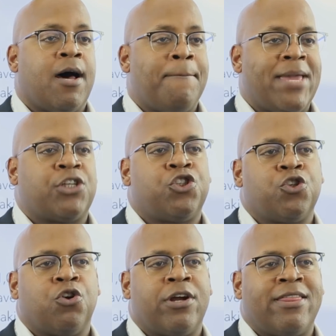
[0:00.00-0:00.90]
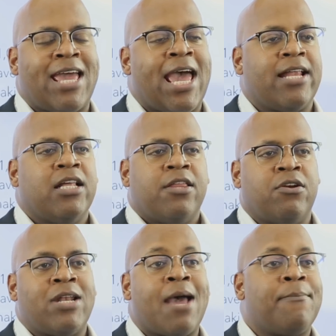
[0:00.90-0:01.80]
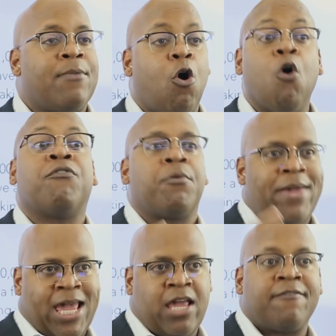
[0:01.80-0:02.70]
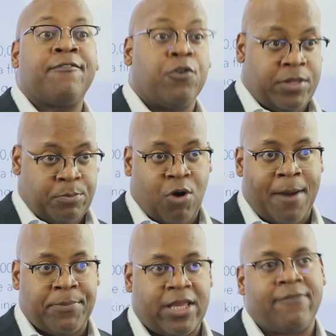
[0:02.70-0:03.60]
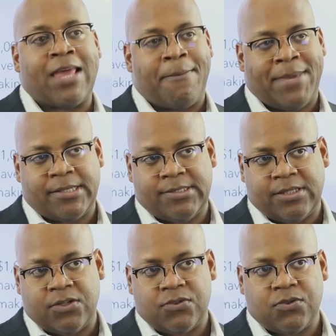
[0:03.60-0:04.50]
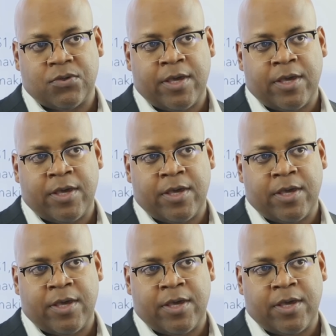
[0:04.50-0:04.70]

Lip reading: make sure that they're not overpaying for the property, if that makes sense,